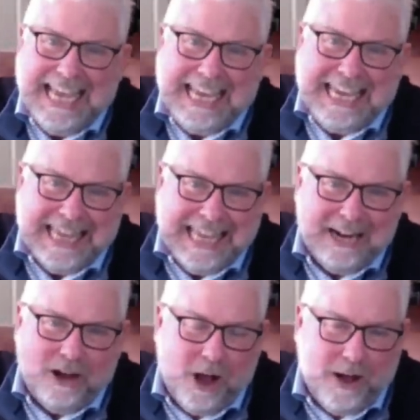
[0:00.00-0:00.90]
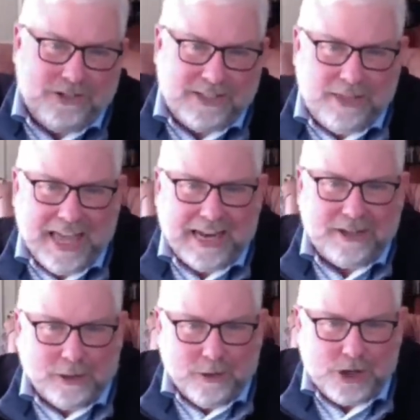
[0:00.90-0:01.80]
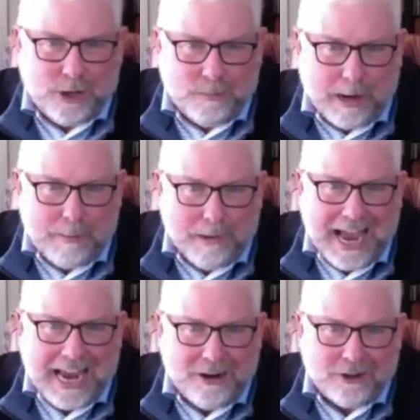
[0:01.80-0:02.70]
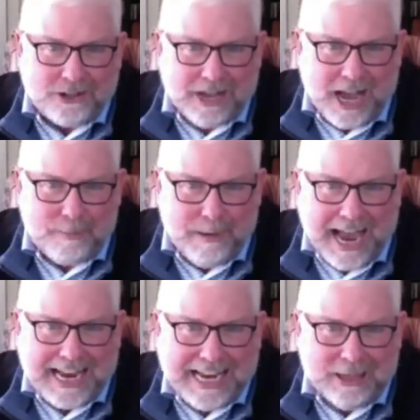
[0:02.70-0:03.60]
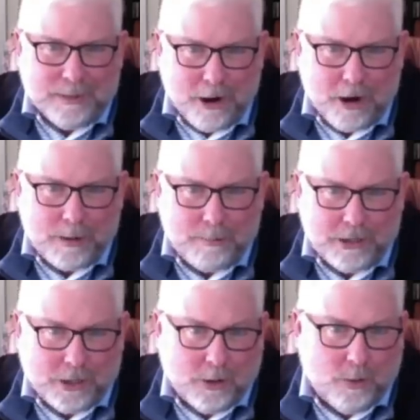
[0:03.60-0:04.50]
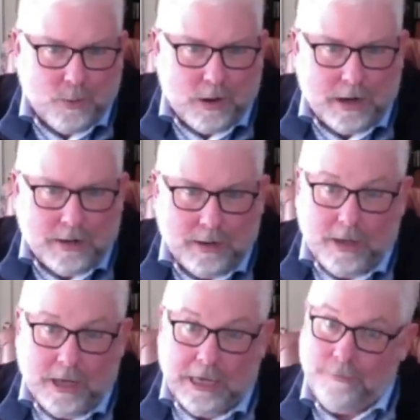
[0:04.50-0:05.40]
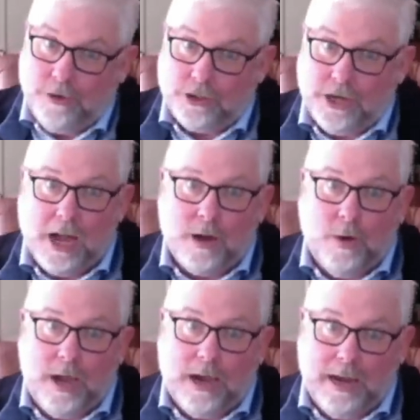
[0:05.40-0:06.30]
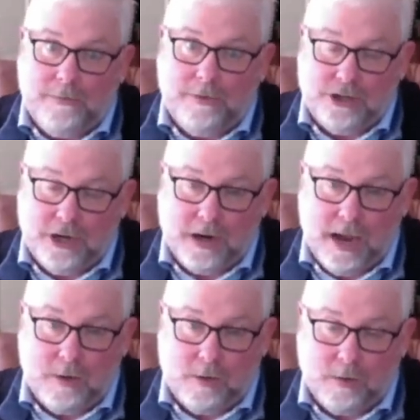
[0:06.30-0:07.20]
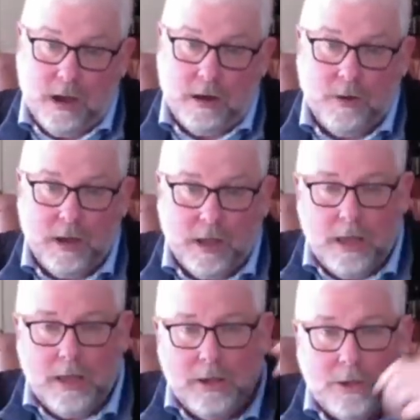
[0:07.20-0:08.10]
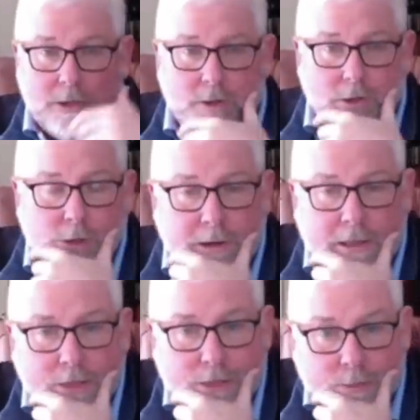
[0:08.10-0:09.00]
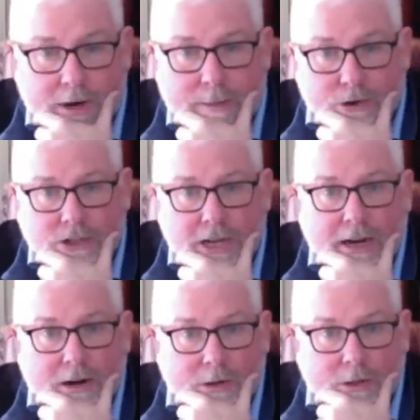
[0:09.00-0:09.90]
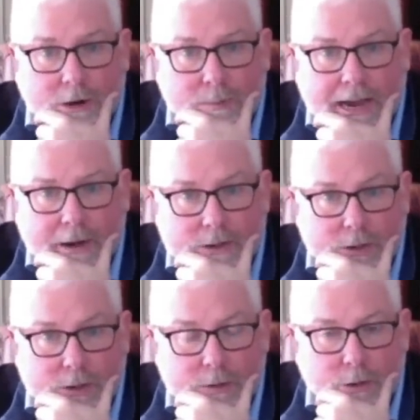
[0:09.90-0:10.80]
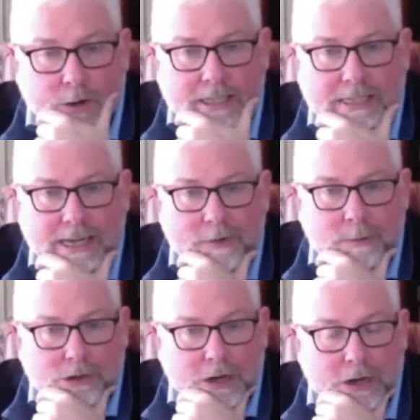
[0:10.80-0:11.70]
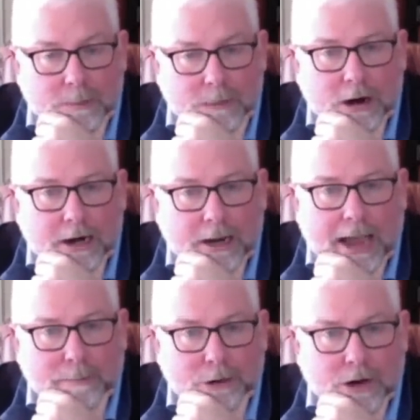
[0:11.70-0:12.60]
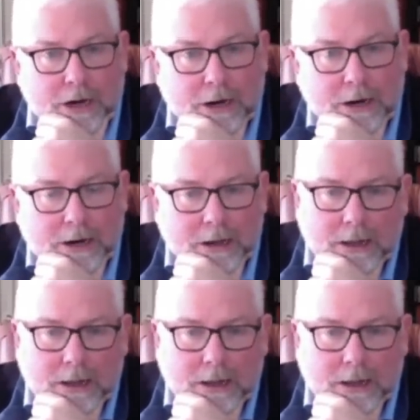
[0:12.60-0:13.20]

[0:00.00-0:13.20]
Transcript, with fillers: You then offset that dilution by buying your stock back in the market because you don't want to give your stock away and have your share count grow. So you spend 3% or thereabouts, or 2.7% of your market cap per year.